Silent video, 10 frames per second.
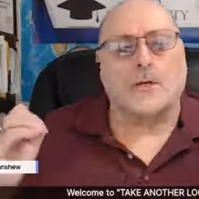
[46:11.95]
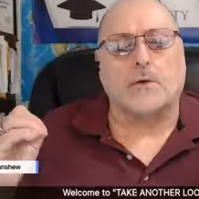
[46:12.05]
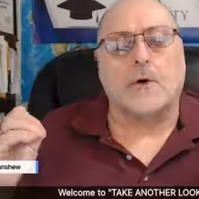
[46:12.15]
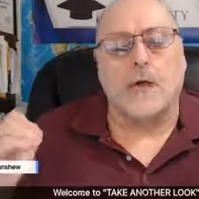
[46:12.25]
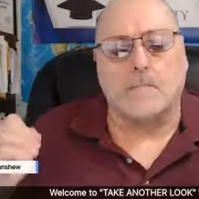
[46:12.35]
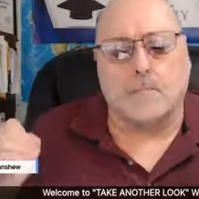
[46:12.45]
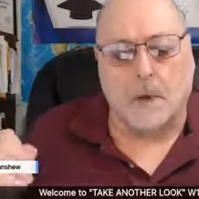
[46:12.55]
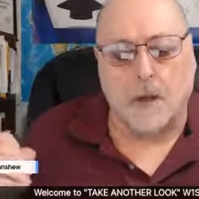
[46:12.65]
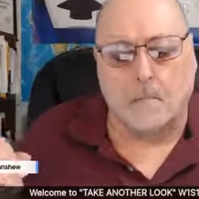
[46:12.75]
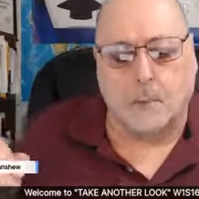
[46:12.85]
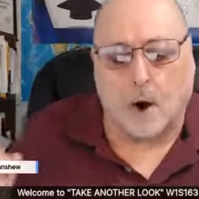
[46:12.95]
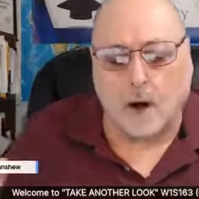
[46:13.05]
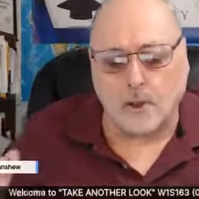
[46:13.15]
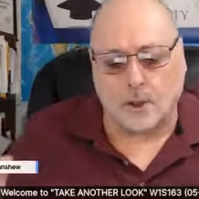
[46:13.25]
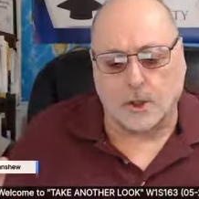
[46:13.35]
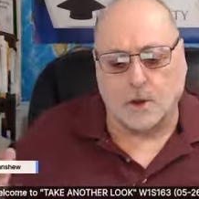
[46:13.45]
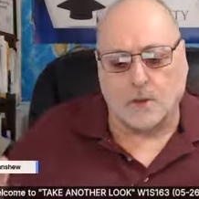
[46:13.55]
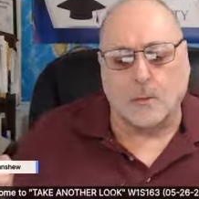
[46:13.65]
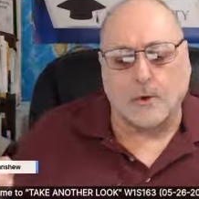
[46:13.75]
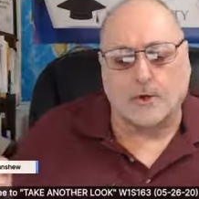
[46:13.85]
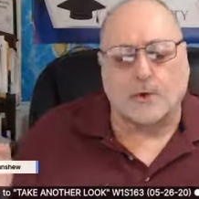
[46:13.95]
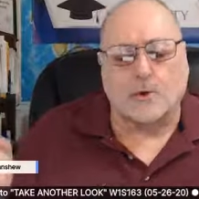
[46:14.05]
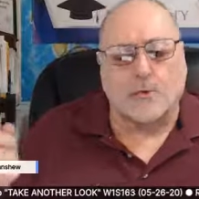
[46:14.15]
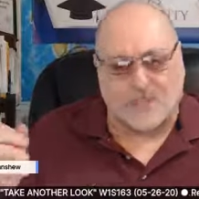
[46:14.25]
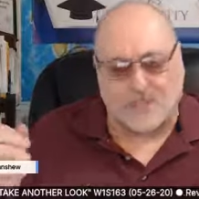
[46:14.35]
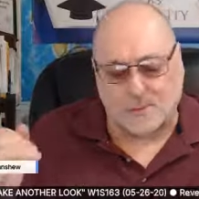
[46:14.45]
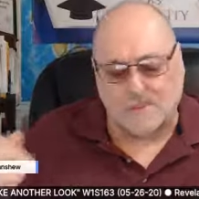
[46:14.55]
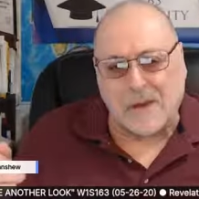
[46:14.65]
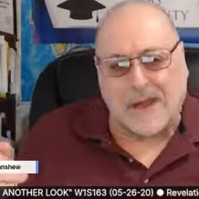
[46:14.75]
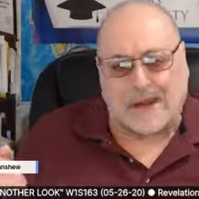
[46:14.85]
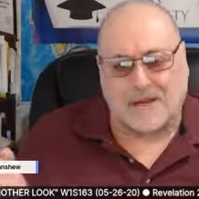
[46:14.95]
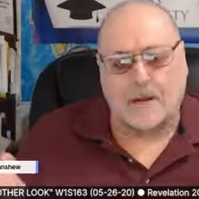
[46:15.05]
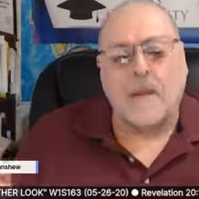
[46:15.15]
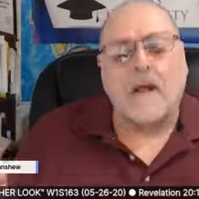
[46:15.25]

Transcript: to imp impart to you that we should respect